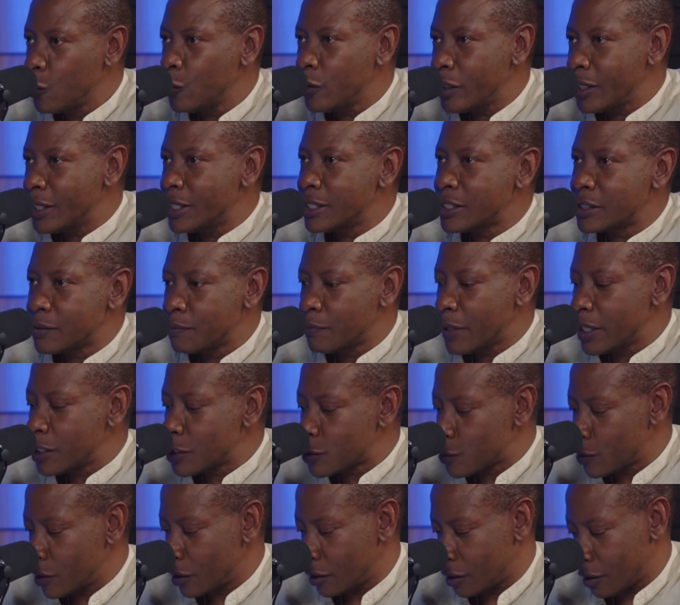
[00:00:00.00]
Who is
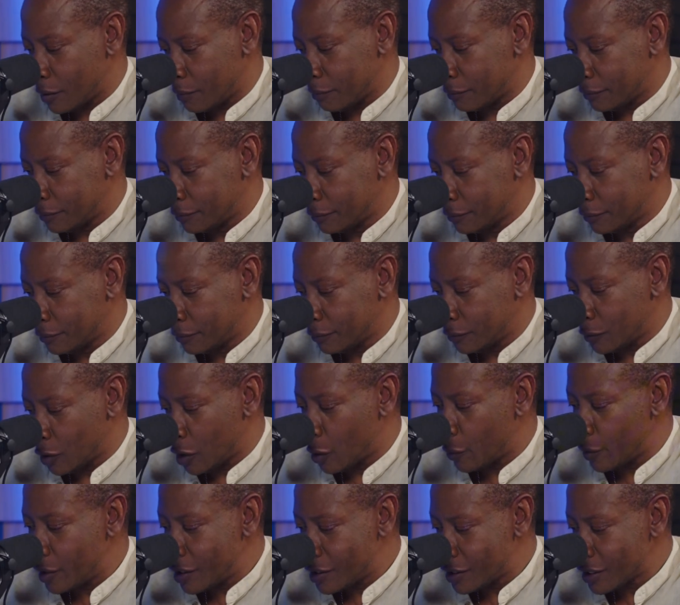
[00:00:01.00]
mentoring them?
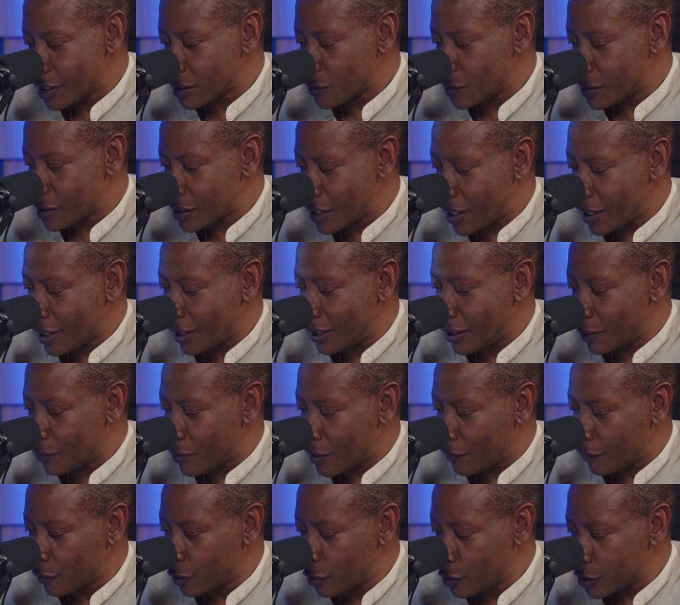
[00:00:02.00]
Are we just
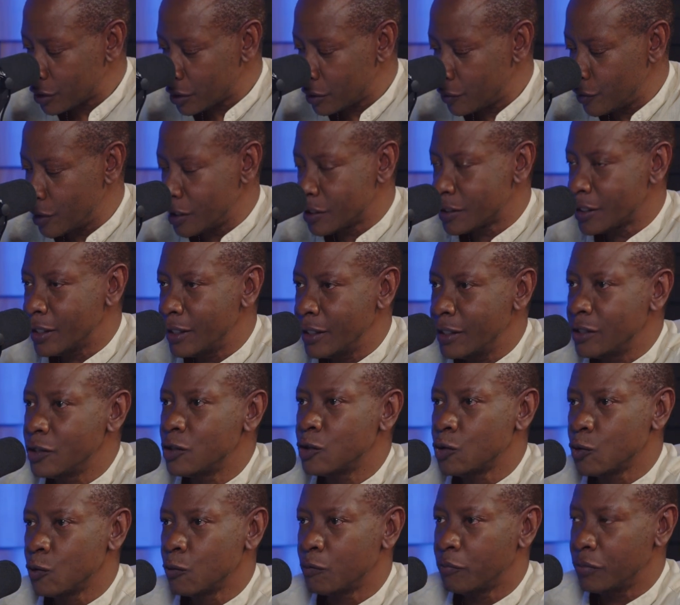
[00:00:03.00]
recycling revolutionaries
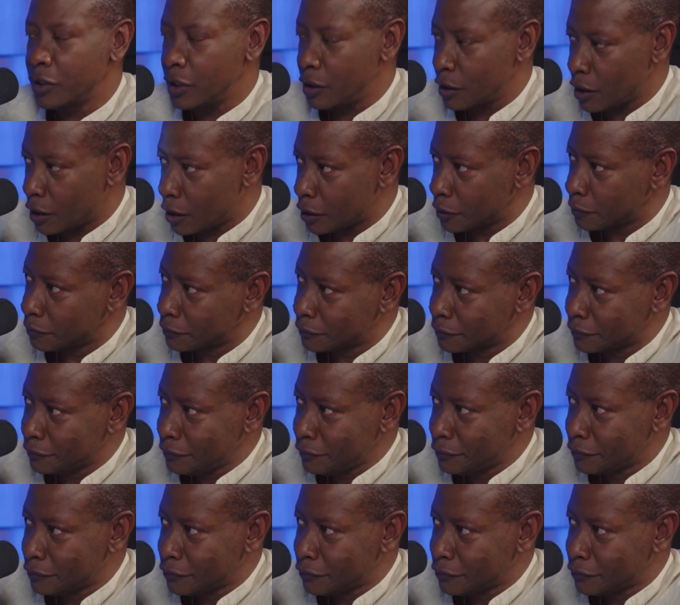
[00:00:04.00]
into PR?